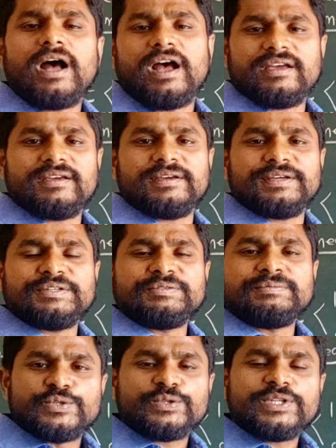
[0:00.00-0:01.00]

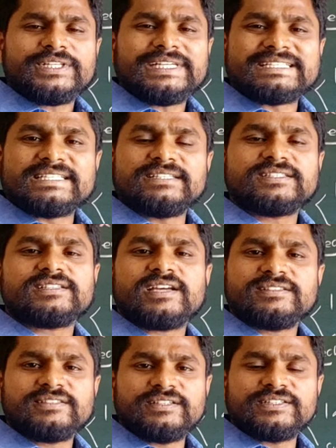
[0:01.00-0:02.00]
high, so that it
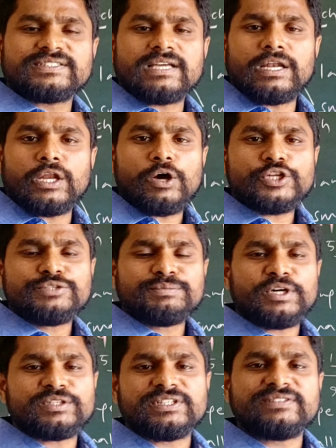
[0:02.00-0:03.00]
synthesizes a large
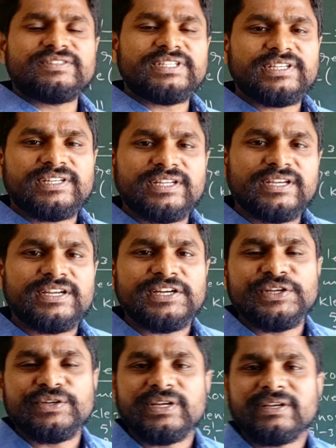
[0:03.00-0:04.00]
part of
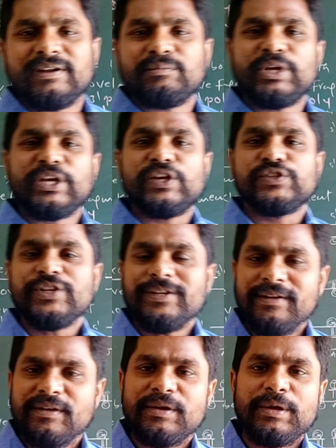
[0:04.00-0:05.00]
DNA during
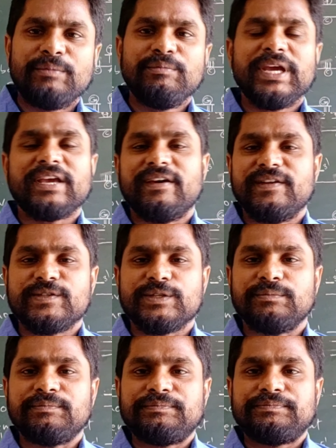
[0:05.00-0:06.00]
replication
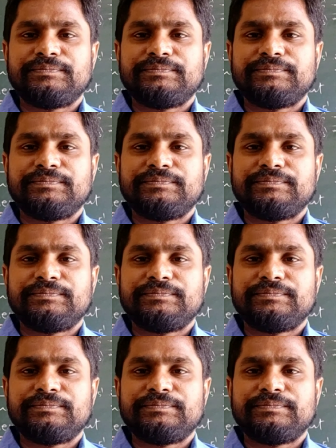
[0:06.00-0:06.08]
mechanism.